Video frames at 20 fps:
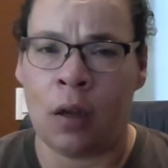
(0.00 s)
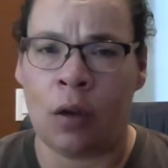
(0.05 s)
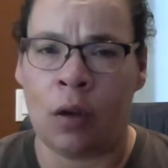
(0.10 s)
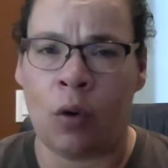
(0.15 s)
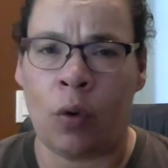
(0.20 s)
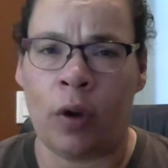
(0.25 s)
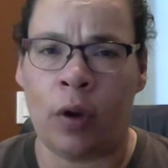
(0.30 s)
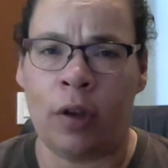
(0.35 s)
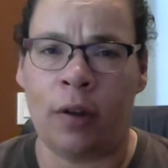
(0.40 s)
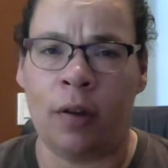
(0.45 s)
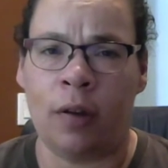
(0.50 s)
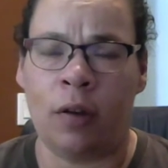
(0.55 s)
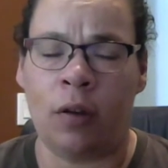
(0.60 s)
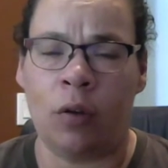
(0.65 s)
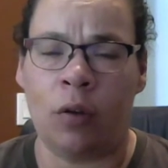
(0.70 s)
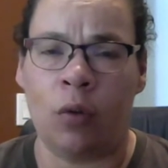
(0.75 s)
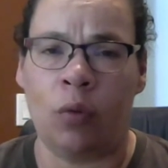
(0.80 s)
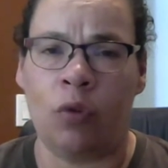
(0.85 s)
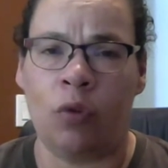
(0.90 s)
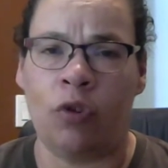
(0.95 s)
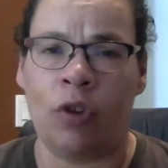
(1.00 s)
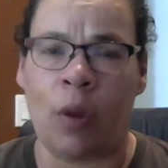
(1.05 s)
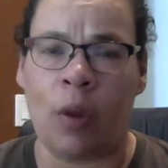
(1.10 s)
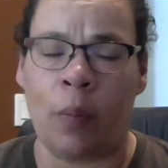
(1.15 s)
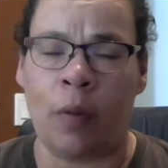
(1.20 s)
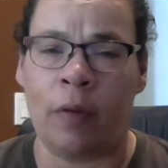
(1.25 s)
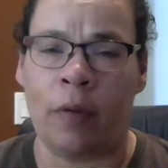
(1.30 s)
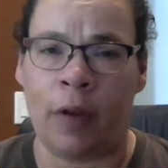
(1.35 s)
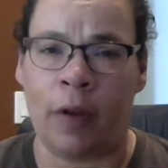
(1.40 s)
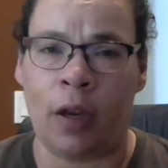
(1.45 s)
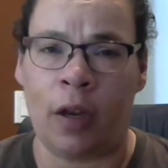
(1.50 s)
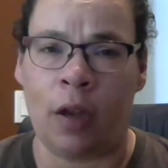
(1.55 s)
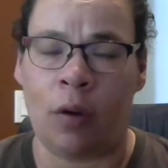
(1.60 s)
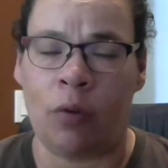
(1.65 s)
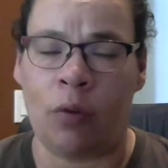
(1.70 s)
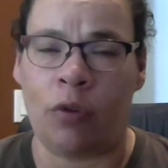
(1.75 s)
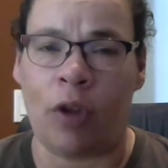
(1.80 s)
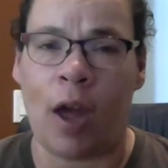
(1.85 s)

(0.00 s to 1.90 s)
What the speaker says: going to do separate videos.